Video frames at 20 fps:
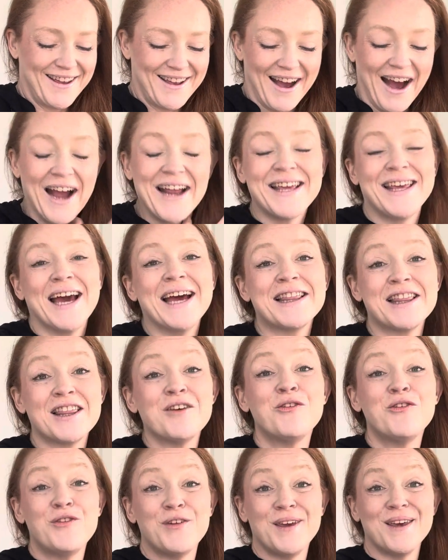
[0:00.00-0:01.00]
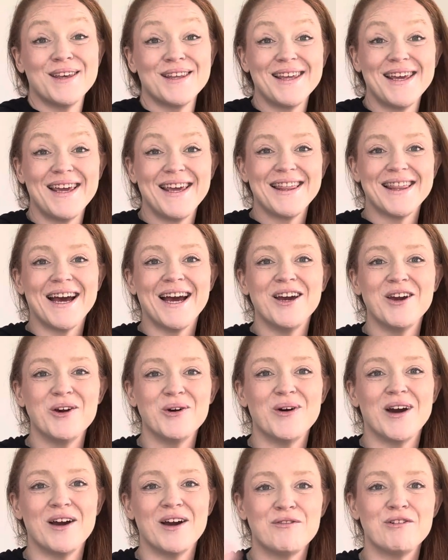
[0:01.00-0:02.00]
I get the feeling that
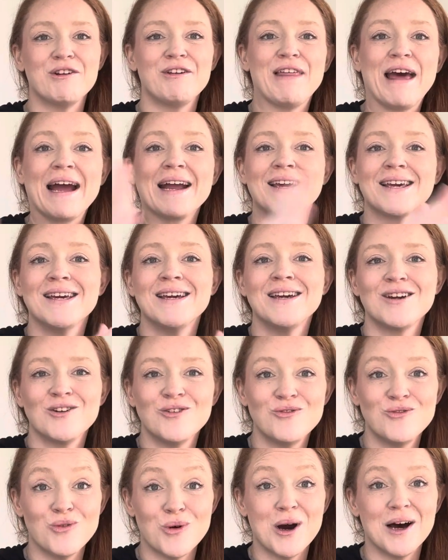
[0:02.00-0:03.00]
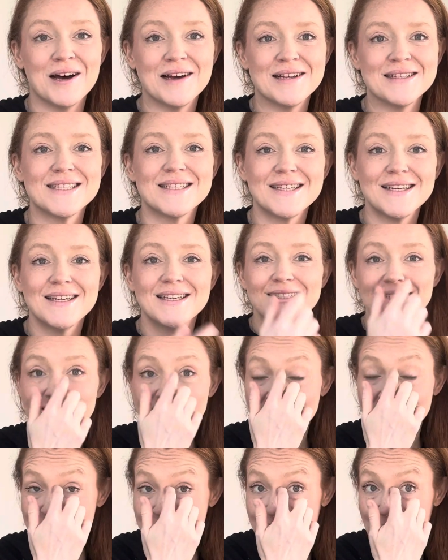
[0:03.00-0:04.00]
whoever that King of Wands
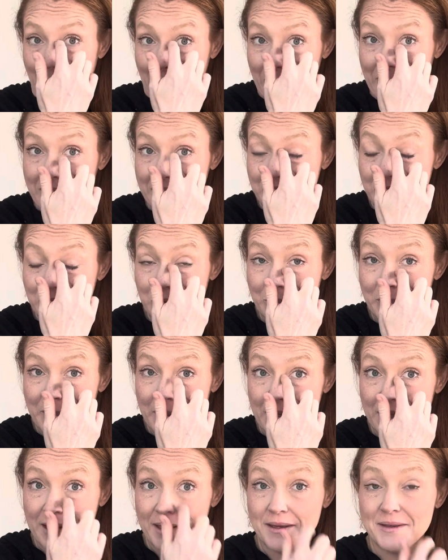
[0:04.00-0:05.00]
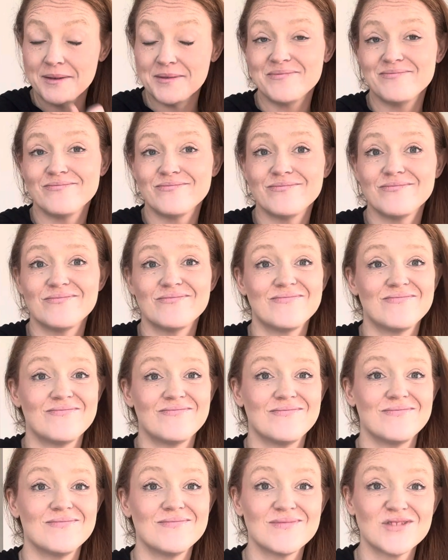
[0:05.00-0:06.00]
is going to be
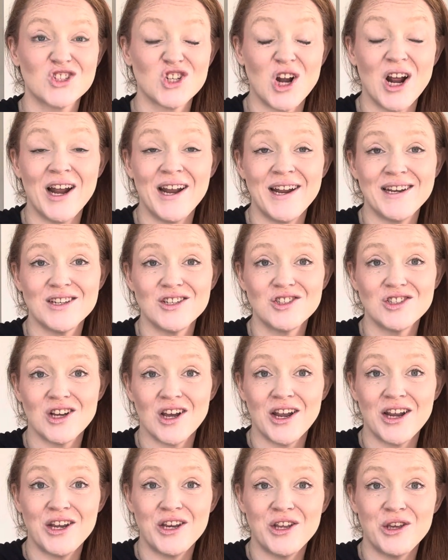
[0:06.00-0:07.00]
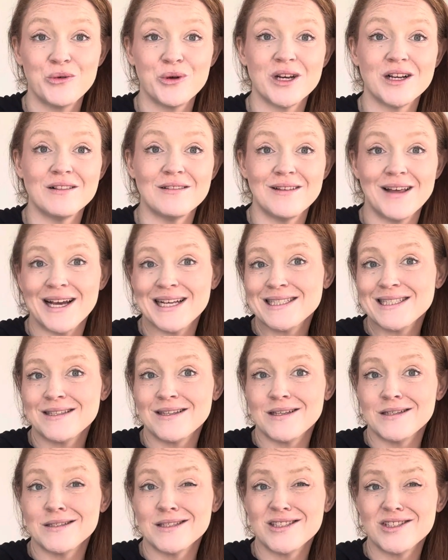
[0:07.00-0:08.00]
trying to shine you in a less
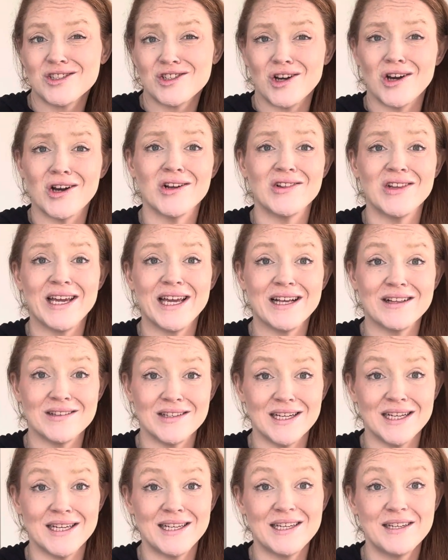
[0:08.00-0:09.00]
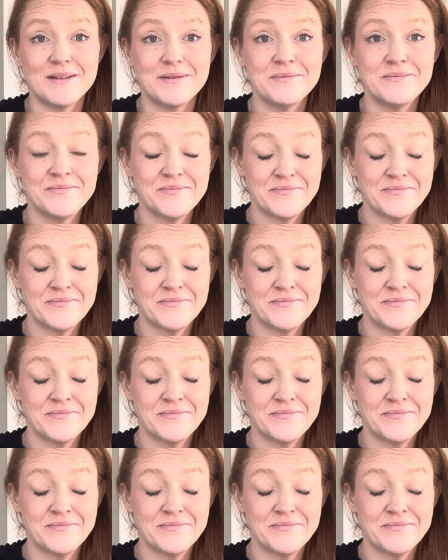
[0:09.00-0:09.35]
than sterling light.